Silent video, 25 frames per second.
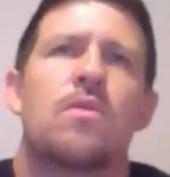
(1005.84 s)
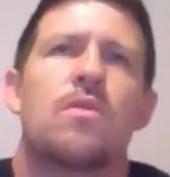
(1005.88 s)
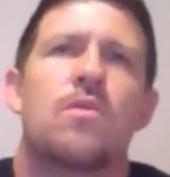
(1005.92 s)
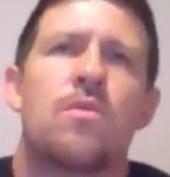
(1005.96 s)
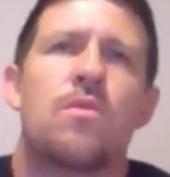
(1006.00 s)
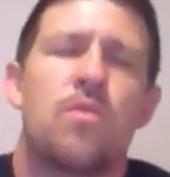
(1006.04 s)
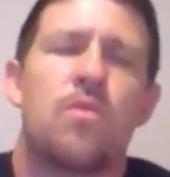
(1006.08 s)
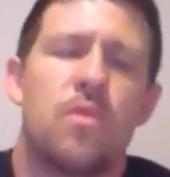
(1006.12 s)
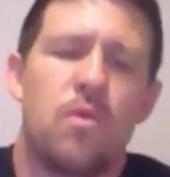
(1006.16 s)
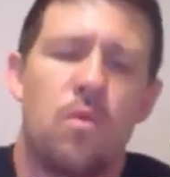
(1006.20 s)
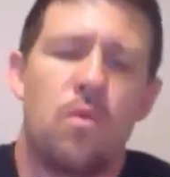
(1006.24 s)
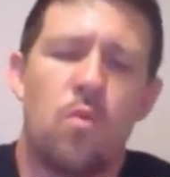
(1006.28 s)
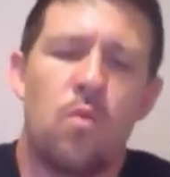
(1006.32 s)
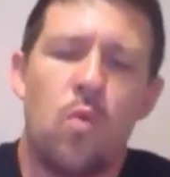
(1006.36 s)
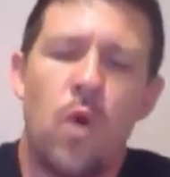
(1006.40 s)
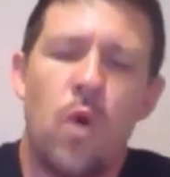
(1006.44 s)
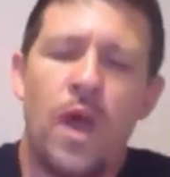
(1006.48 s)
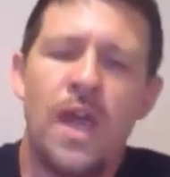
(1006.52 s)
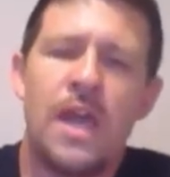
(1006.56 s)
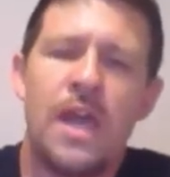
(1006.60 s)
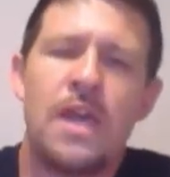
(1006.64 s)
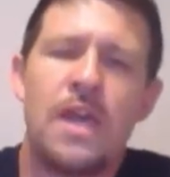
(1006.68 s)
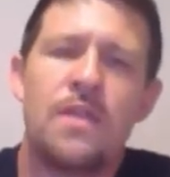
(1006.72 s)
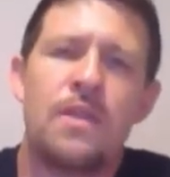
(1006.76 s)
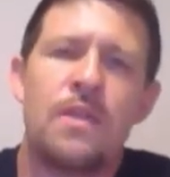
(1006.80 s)
the
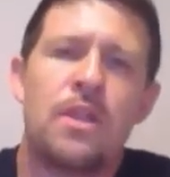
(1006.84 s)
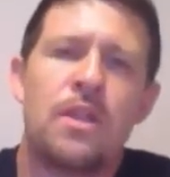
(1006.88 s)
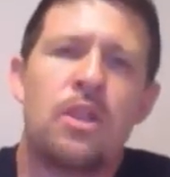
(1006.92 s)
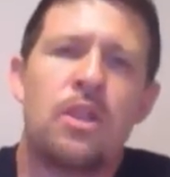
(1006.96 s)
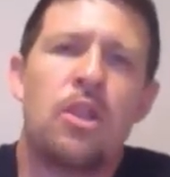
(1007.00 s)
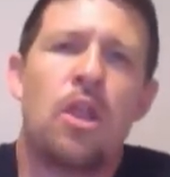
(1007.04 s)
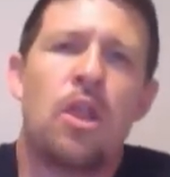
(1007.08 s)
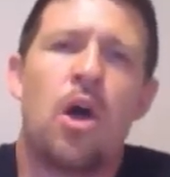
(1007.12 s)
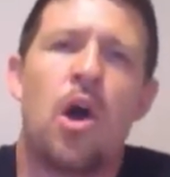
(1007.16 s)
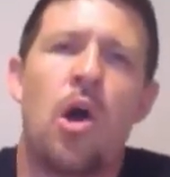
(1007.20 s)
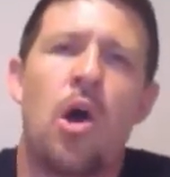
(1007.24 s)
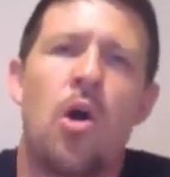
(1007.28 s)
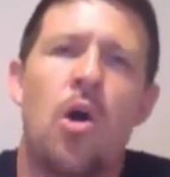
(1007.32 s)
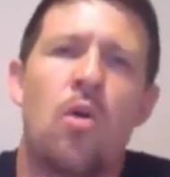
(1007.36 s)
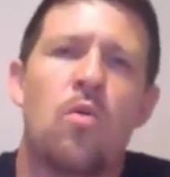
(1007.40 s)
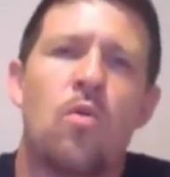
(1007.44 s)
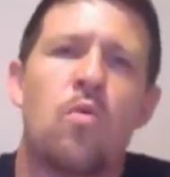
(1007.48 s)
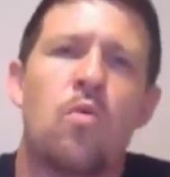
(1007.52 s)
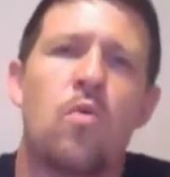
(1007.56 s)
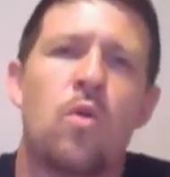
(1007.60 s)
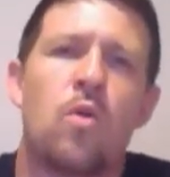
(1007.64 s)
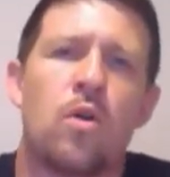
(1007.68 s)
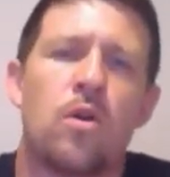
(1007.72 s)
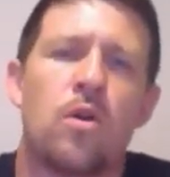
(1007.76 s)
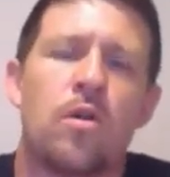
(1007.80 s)
way the law
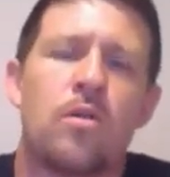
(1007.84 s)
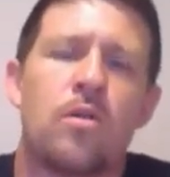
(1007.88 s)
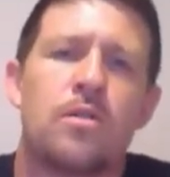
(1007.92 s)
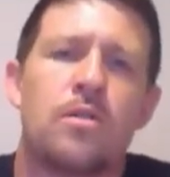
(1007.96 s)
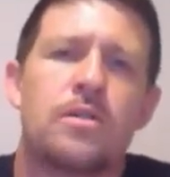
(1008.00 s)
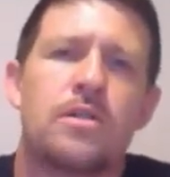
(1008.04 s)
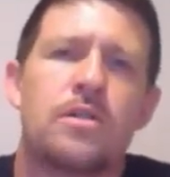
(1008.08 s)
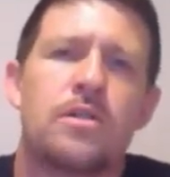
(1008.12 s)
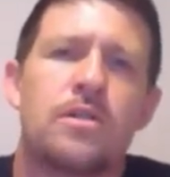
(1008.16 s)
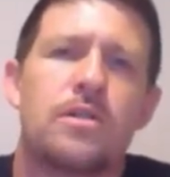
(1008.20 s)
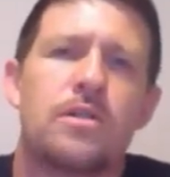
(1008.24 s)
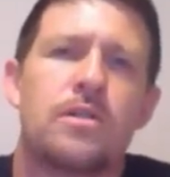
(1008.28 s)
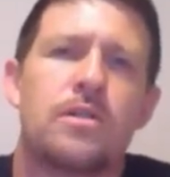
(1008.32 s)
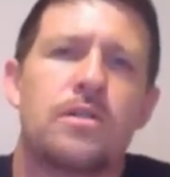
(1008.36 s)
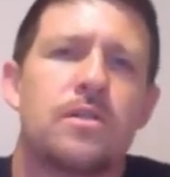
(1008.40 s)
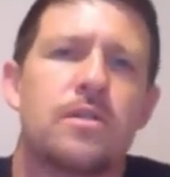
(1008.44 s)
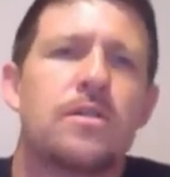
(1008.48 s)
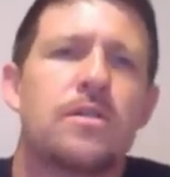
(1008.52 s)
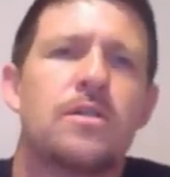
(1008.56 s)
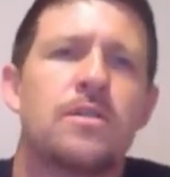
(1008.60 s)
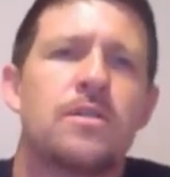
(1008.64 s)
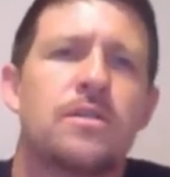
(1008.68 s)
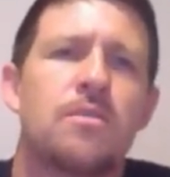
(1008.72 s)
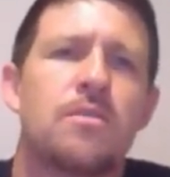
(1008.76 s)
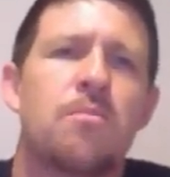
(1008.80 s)
worked
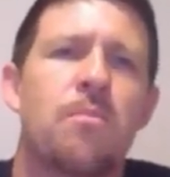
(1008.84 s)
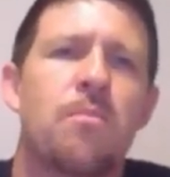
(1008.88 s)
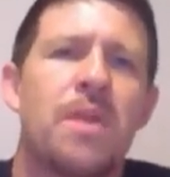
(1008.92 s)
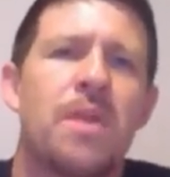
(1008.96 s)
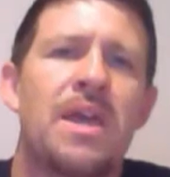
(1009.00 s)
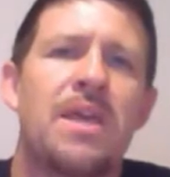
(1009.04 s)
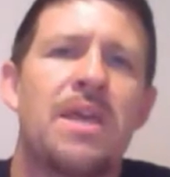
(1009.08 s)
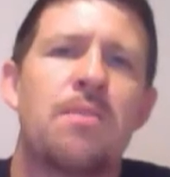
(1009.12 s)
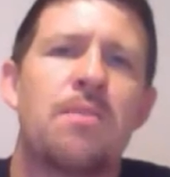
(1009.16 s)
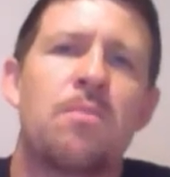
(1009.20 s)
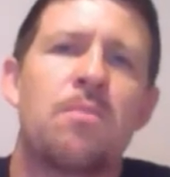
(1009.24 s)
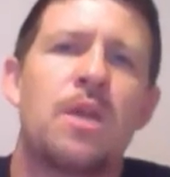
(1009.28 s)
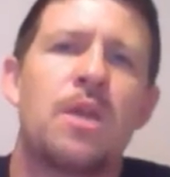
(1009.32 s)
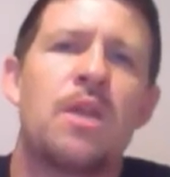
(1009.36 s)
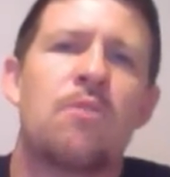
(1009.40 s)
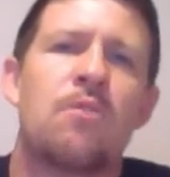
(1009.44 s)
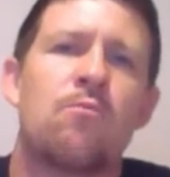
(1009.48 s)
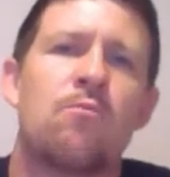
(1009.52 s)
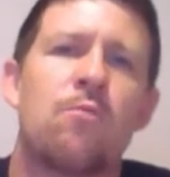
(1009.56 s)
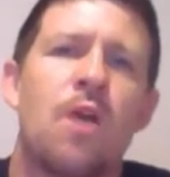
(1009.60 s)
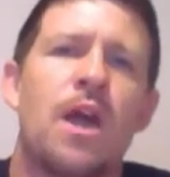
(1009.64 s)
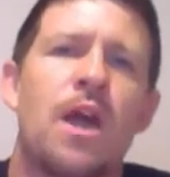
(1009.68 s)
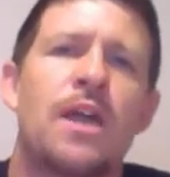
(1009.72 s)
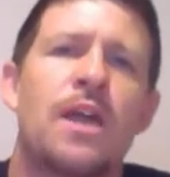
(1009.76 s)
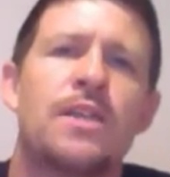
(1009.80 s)
to make men
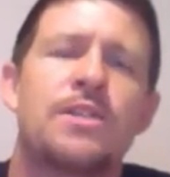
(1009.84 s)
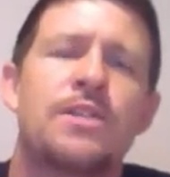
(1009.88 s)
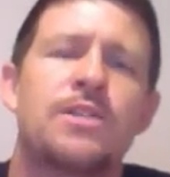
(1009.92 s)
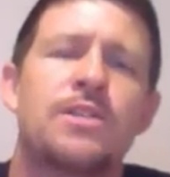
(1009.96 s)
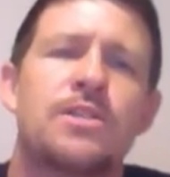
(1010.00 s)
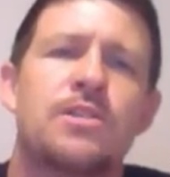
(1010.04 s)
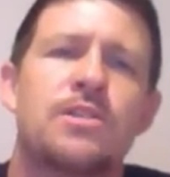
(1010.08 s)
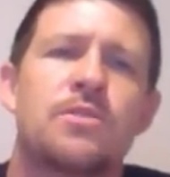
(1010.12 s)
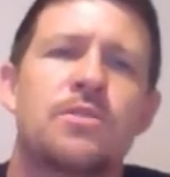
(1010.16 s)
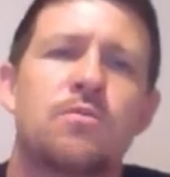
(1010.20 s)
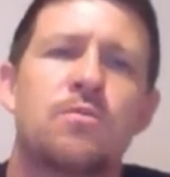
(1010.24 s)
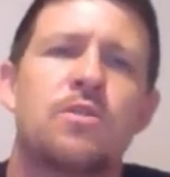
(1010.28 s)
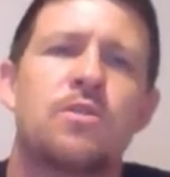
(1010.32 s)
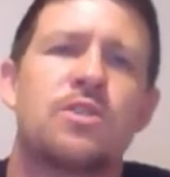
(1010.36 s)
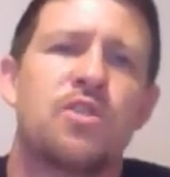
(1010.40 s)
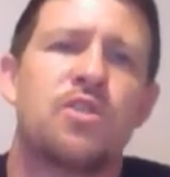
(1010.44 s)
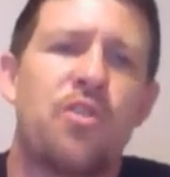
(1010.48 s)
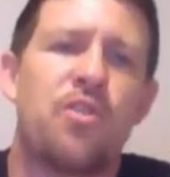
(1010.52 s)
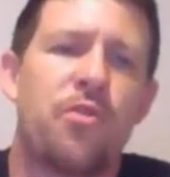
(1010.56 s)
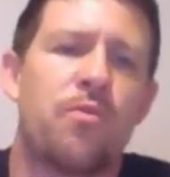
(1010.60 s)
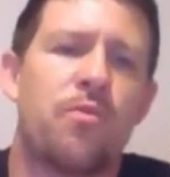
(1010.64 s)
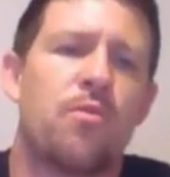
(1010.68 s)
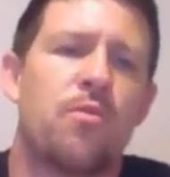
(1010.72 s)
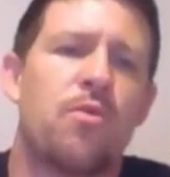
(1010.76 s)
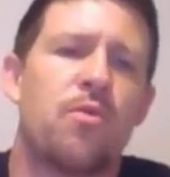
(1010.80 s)
righteous was
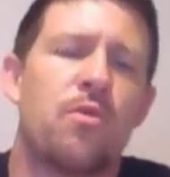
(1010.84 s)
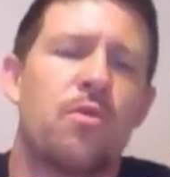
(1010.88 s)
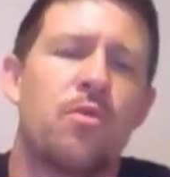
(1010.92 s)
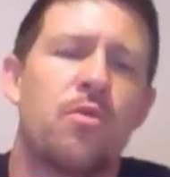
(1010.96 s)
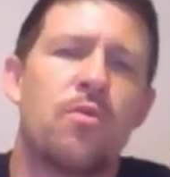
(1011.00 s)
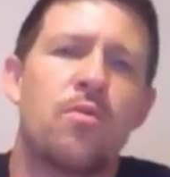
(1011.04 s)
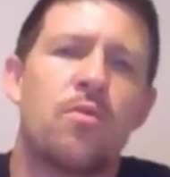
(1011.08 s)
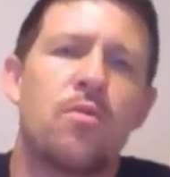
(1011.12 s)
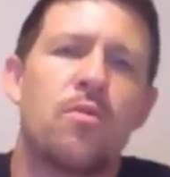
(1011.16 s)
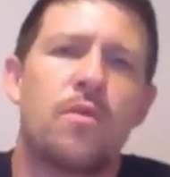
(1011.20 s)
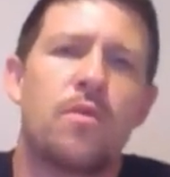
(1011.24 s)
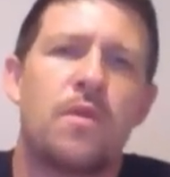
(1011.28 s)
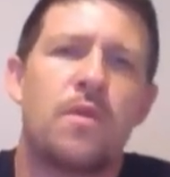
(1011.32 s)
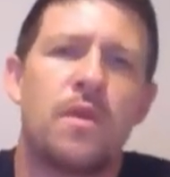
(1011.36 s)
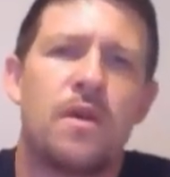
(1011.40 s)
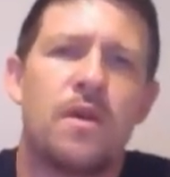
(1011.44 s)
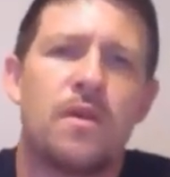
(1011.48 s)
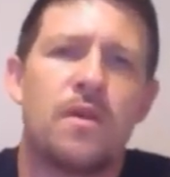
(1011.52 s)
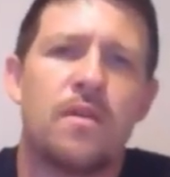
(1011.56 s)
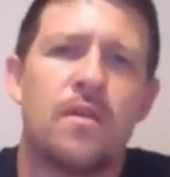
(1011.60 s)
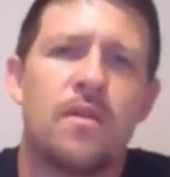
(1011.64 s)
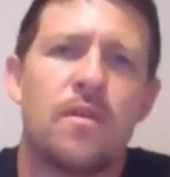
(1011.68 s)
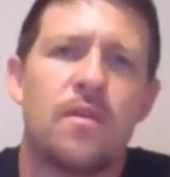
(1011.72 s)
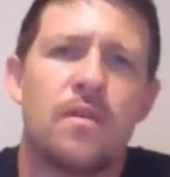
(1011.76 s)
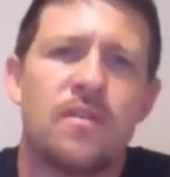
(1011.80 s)
through
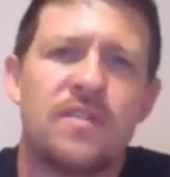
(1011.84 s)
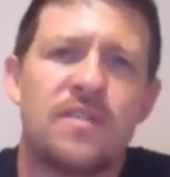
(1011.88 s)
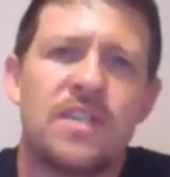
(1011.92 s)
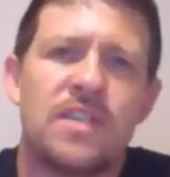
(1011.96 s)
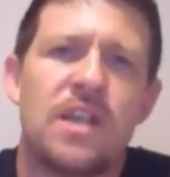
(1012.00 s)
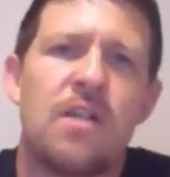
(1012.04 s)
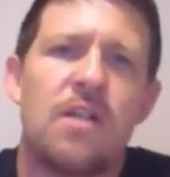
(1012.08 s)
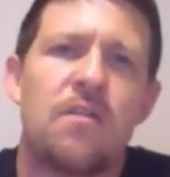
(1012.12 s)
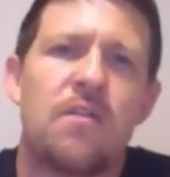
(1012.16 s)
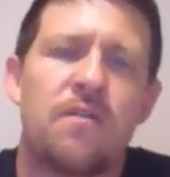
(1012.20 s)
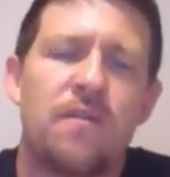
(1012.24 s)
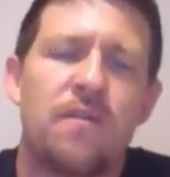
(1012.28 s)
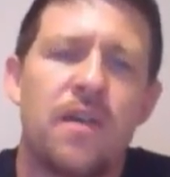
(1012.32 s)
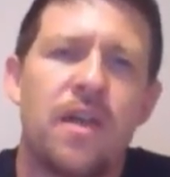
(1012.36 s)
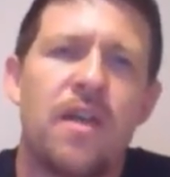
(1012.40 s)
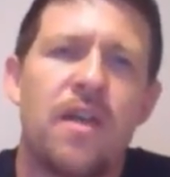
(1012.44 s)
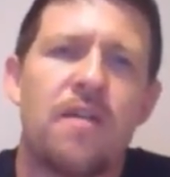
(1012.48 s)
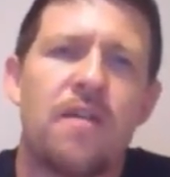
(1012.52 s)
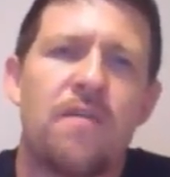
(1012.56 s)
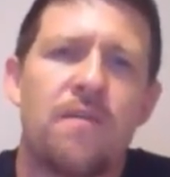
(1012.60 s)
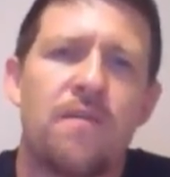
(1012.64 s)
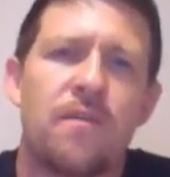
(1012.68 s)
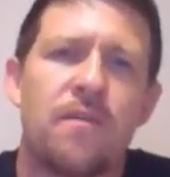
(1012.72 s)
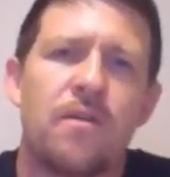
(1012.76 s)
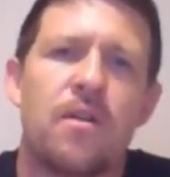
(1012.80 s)
the self
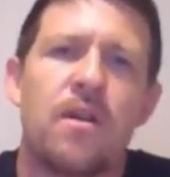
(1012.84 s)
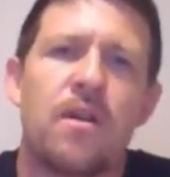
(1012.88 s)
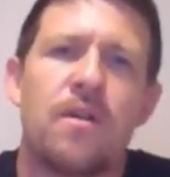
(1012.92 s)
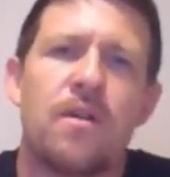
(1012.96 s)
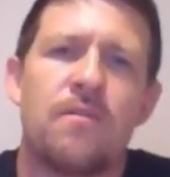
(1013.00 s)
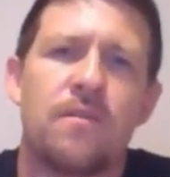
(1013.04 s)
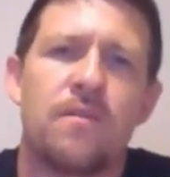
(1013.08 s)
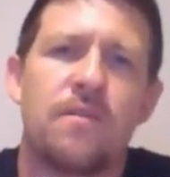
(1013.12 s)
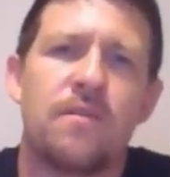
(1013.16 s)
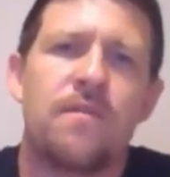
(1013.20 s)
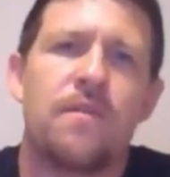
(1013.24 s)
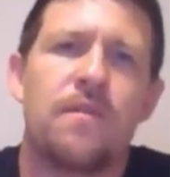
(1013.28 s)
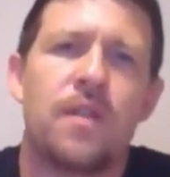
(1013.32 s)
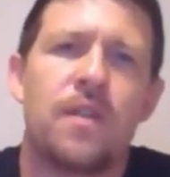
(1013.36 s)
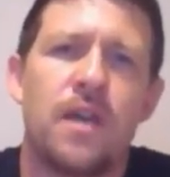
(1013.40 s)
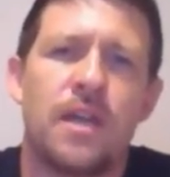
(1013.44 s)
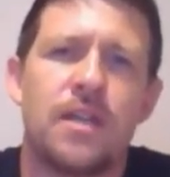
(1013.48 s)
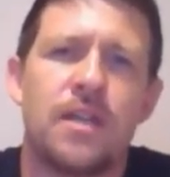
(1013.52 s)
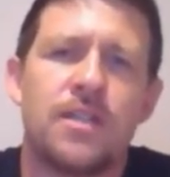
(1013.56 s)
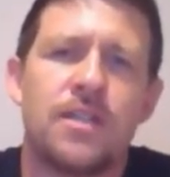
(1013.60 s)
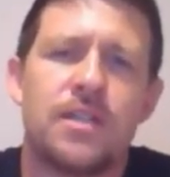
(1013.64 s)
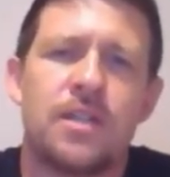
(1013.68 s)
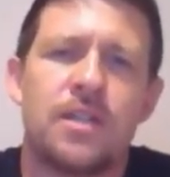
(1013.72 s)
effort of the flesh.